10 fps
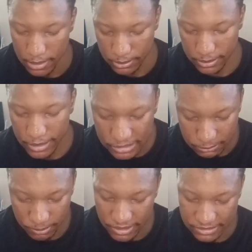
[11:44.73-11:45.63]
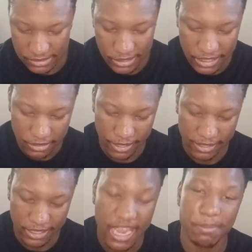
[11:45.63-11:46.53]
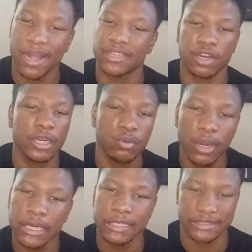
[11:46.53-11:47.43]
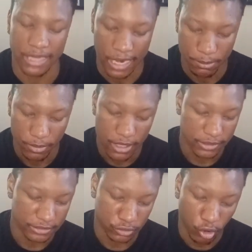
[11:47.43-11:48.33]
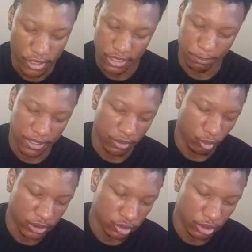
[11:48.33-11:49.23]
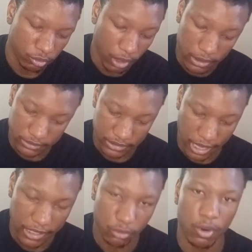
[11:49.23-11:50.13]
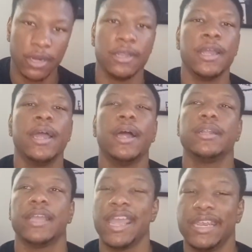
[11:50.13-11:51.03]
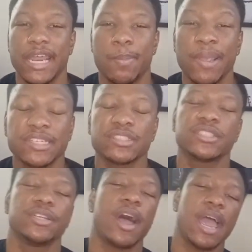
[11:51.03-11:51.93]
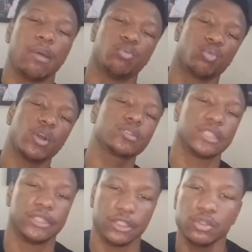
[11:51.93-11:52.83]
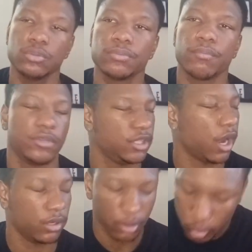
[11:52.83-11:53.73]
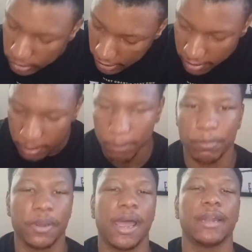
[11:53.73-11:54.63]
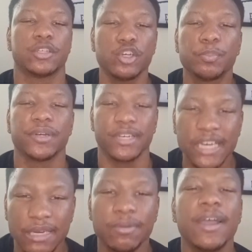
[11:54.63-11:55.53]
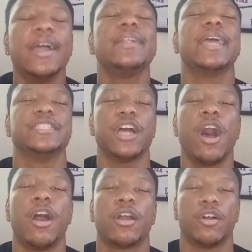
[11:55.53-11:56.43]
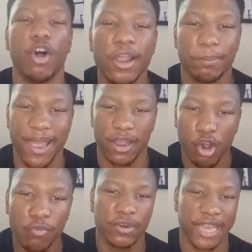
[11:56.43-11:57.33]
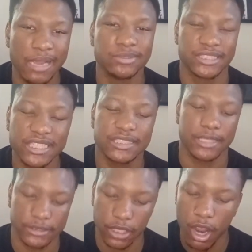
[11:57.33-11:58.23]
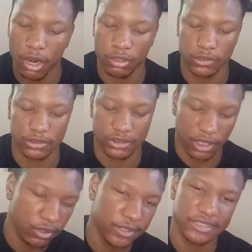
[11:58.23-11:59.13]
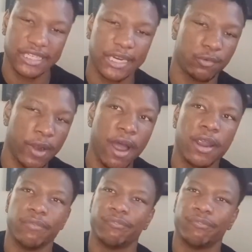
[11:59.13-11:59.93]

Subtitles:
The Knicks' biggest lead, they led by 31 in this game. The score ended up being 121-91. Indiana Pacers, y'all have work to do. Y'all know that. But I do believe that y'all are going back home for Game 6 and that y'all going to turn this thing around and